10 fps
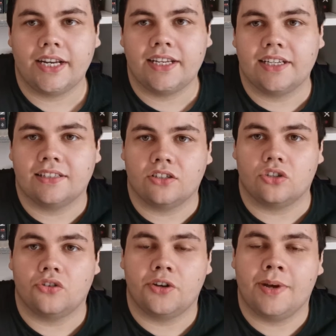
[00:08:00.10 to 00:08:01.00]
Queenie
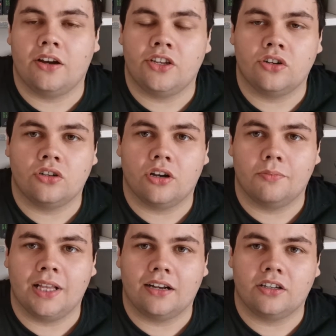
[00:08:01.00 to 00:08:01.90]
is a story about a
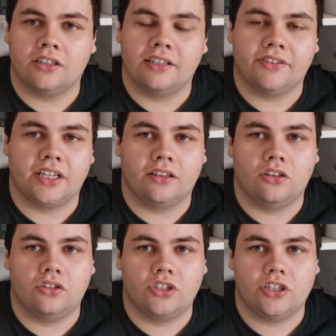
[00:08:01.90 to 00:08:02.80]
young black girl living
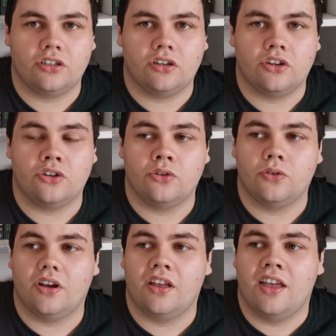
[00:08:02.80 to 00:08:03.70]
in London
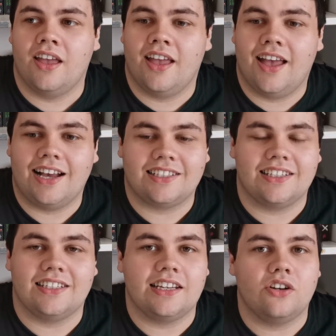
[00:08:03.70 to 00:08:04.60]
who
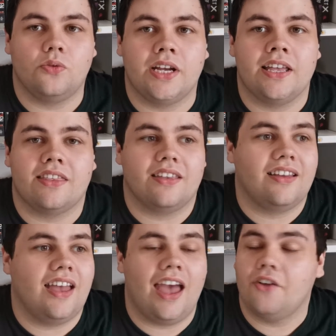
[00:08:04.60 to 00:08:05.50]
has to deal
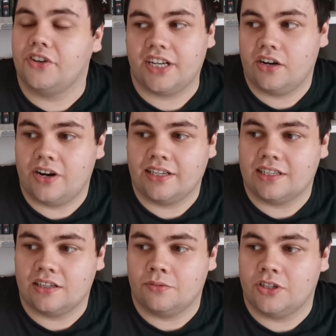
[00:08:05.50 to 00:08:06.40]
with everyday
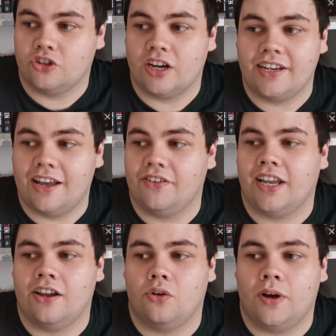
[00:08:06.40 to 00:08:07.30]
racism and try and
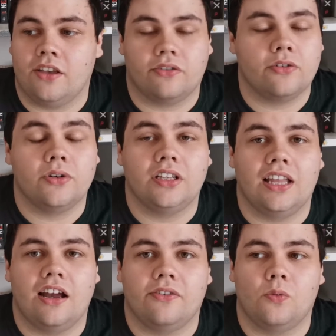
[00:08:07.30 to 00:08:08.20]
navigate her way through
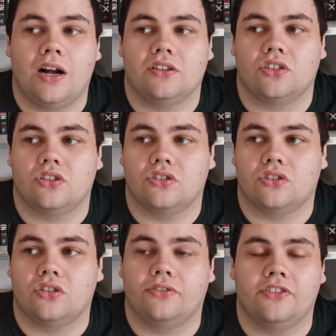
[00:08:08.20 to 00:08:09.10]
her life whilst
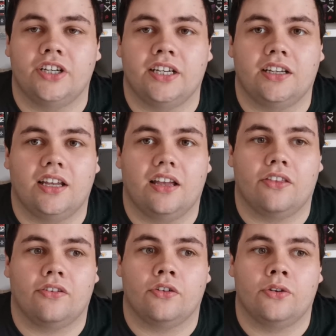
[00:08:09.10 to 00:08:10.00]
suffering
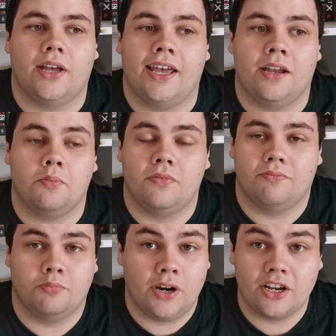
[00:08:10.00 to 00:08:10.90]
through a
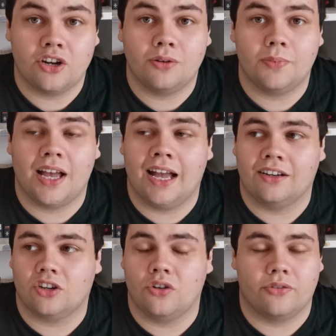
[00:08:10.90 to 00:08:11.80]
breakup
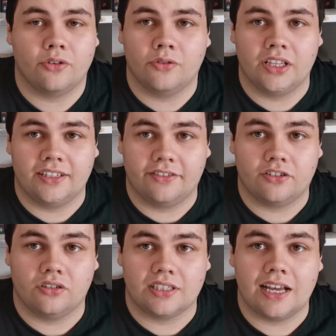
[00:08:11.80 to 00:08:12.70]
and going through a really
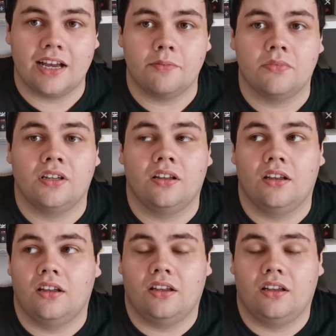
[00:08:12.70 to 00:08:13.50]
difficult time.